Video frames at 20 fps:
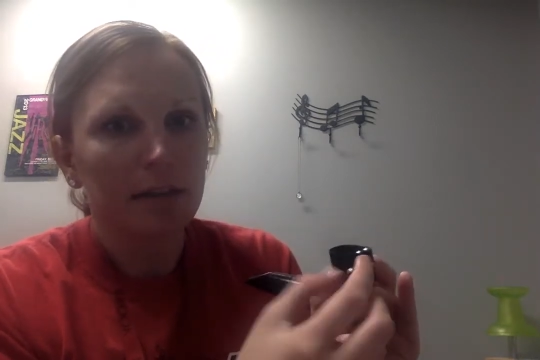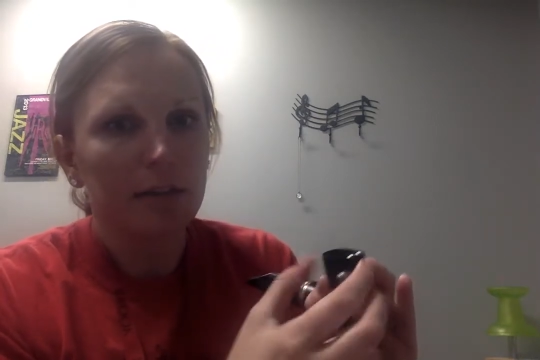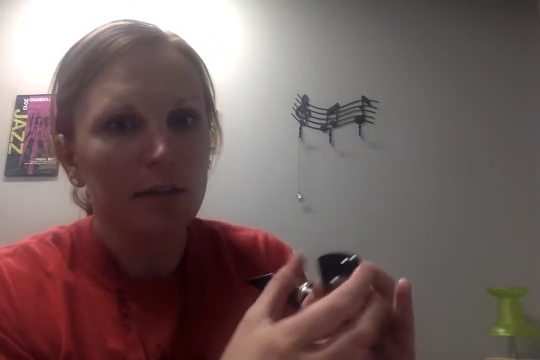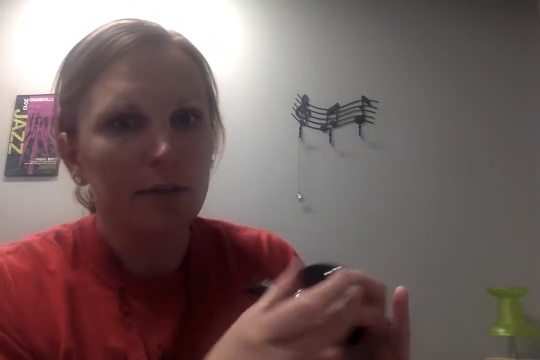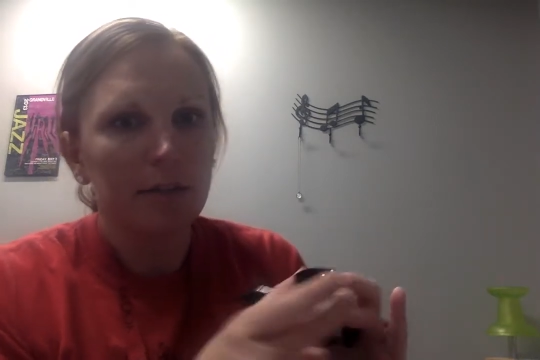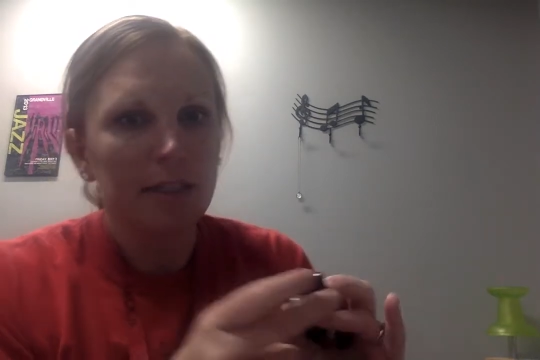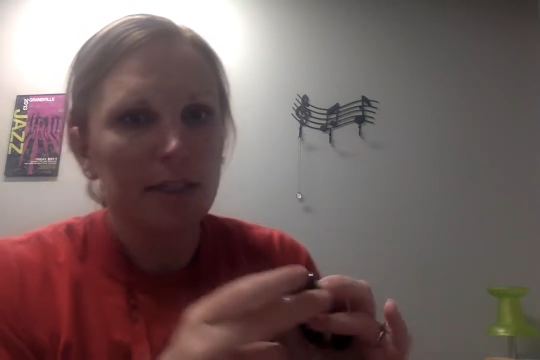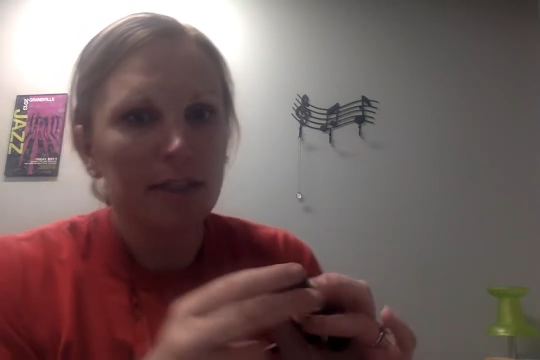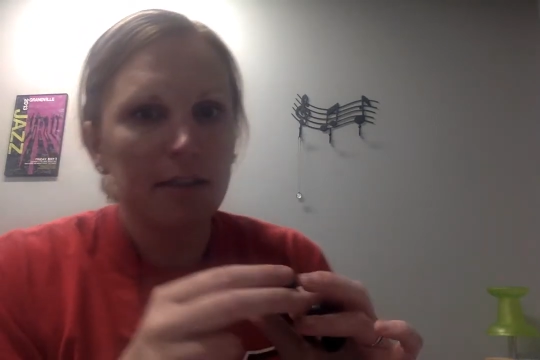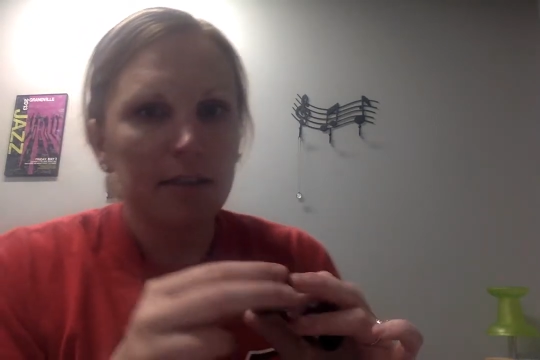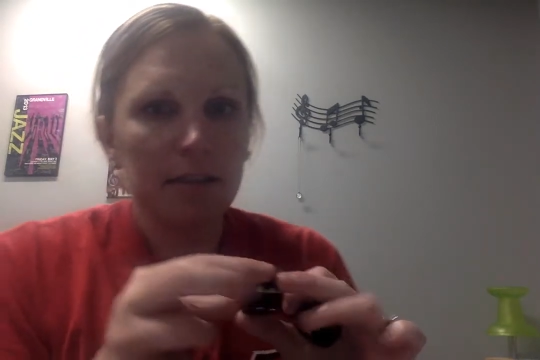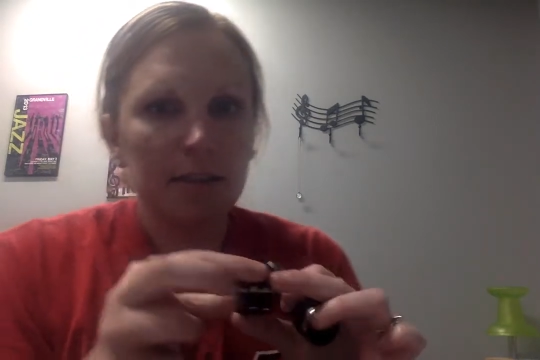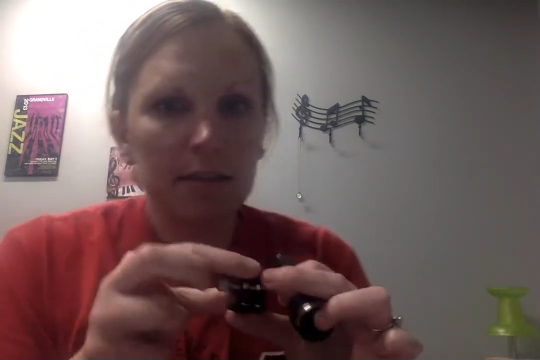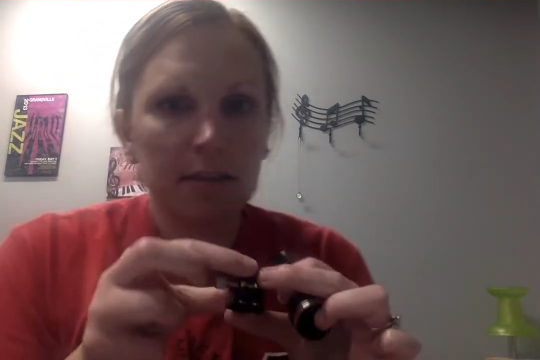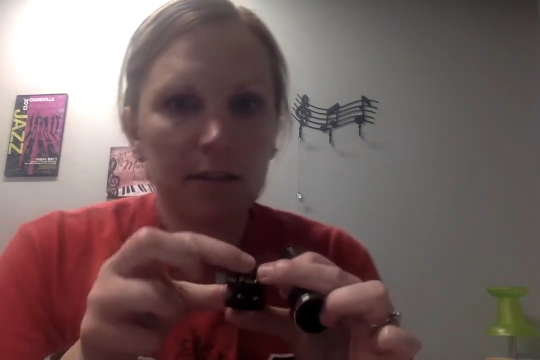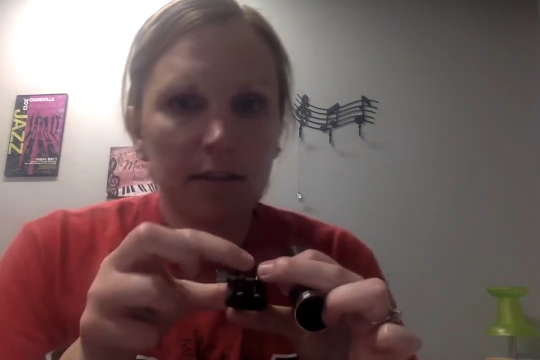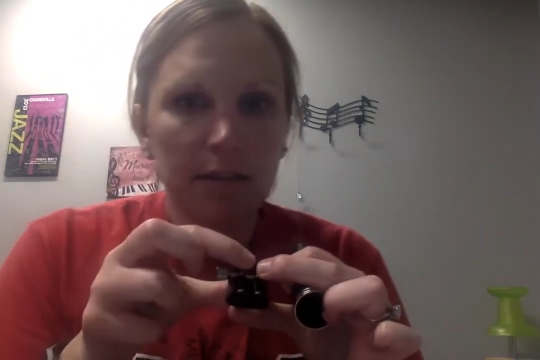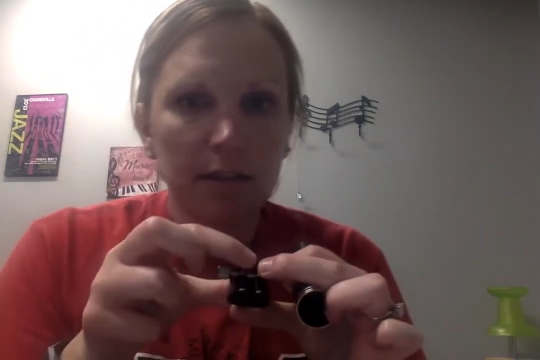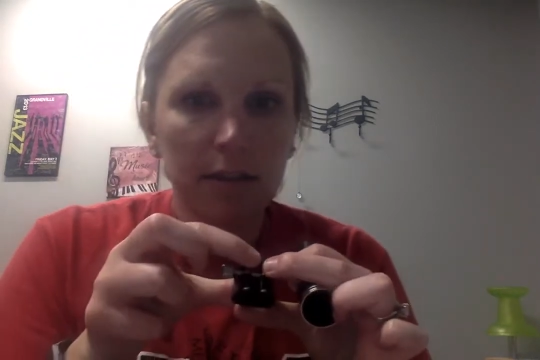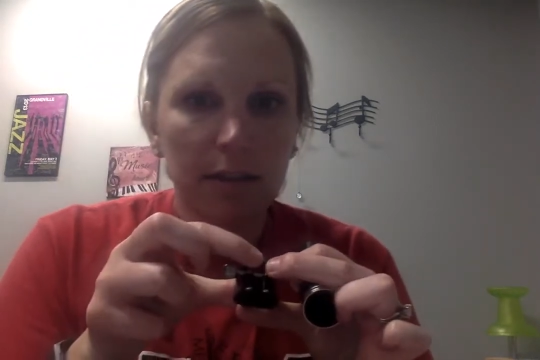loosens,
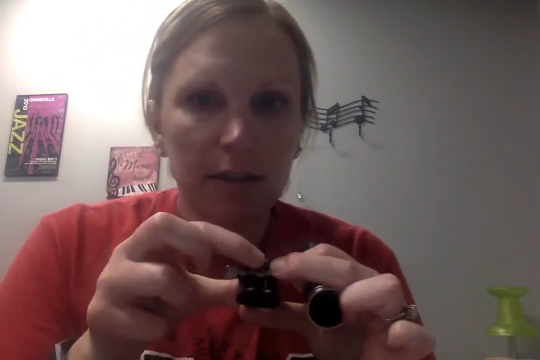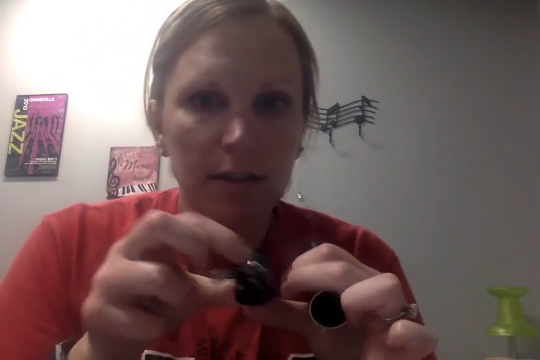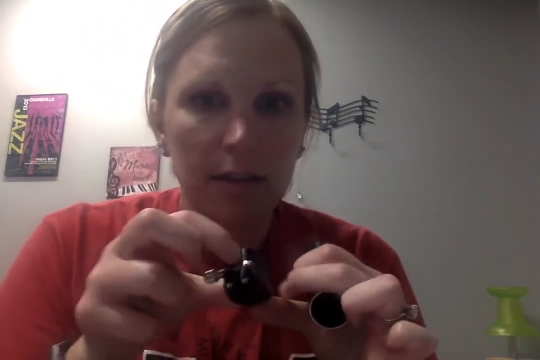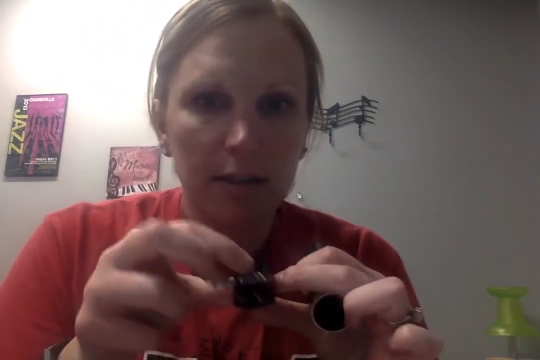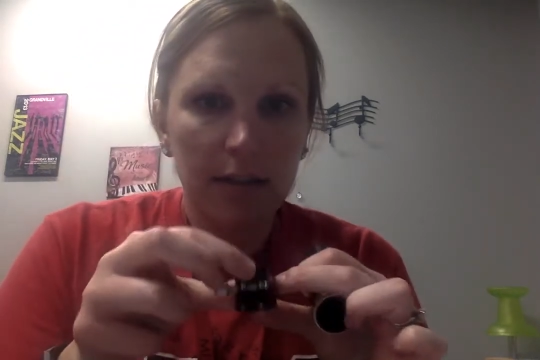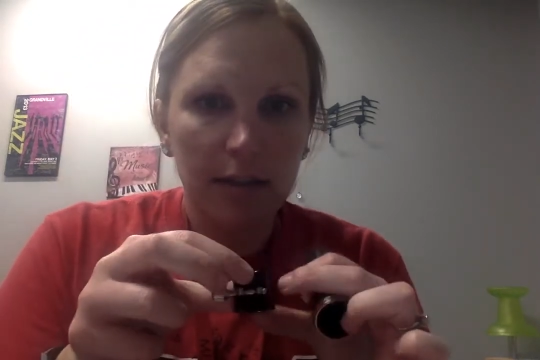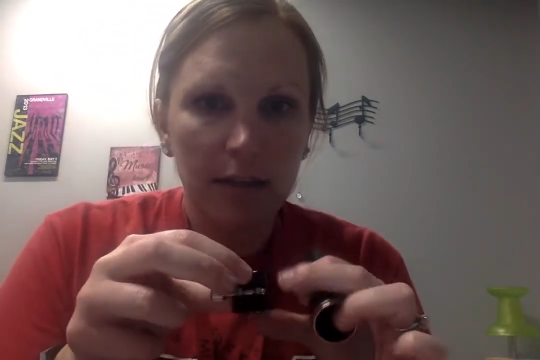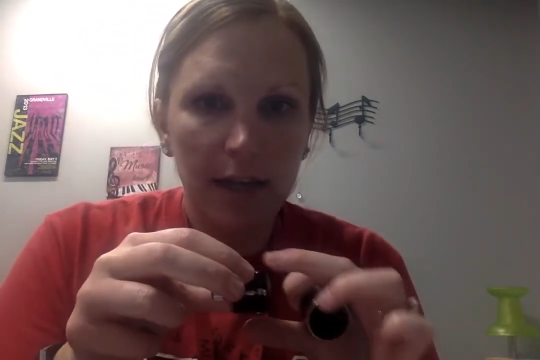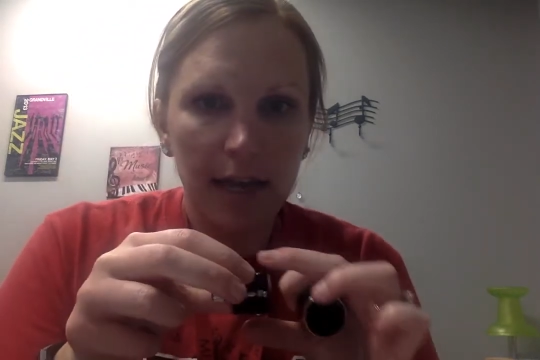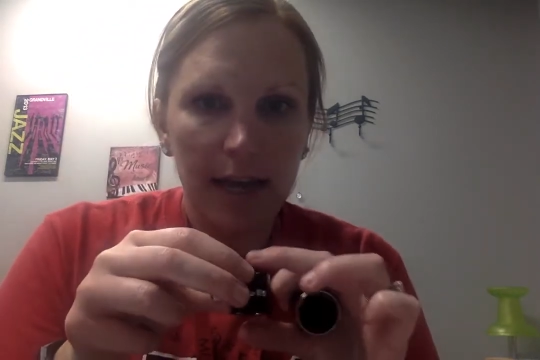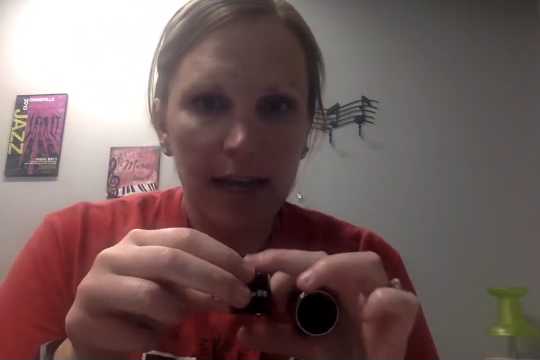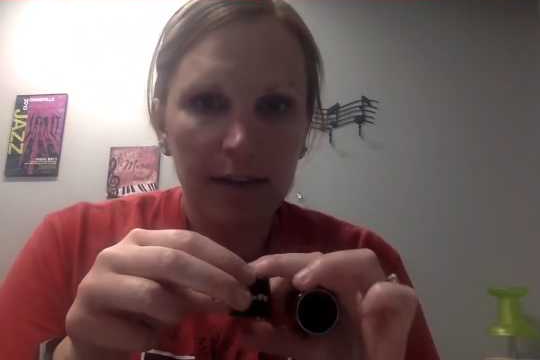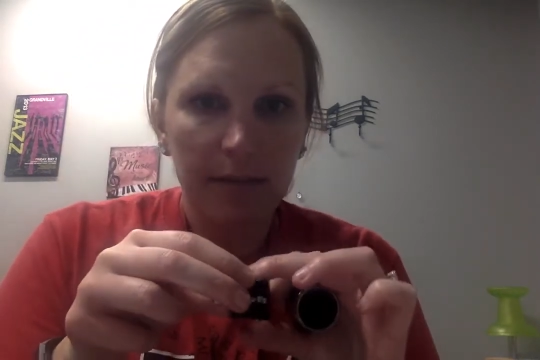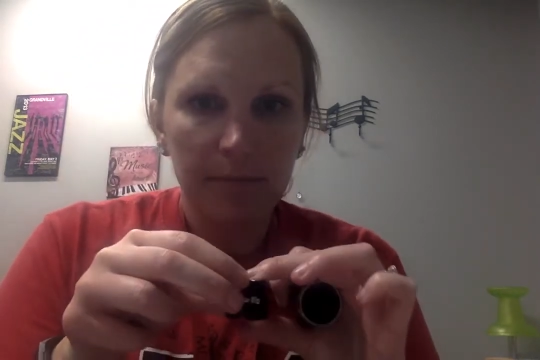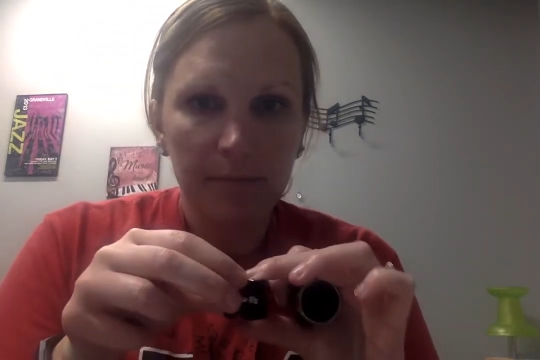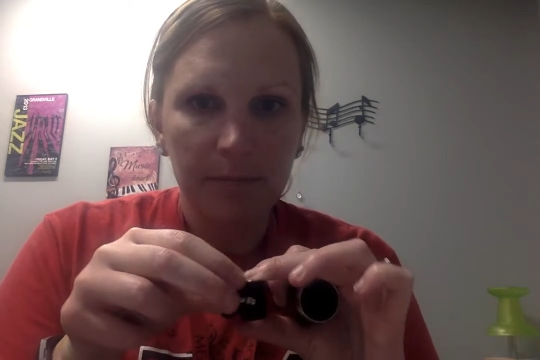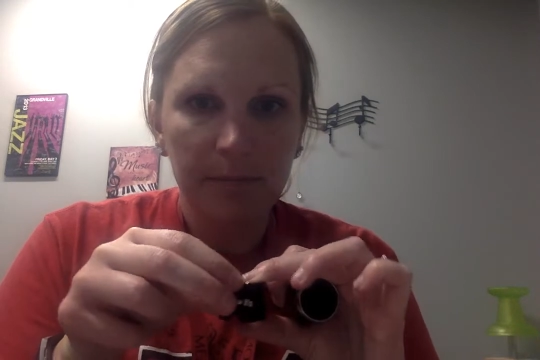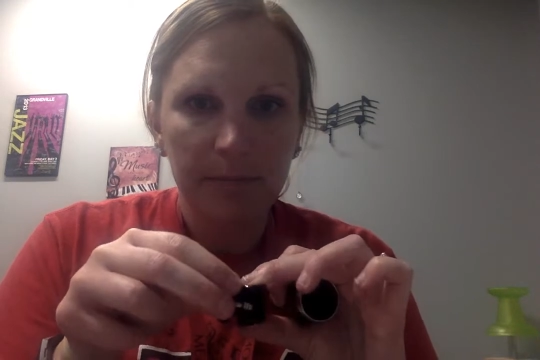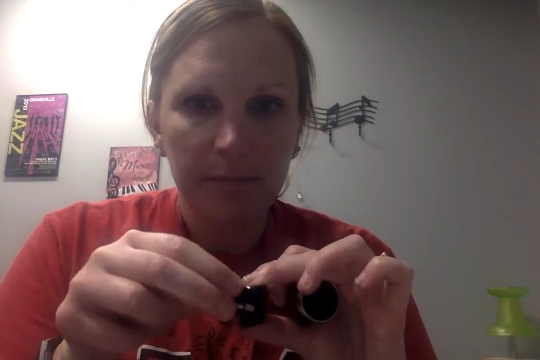okay?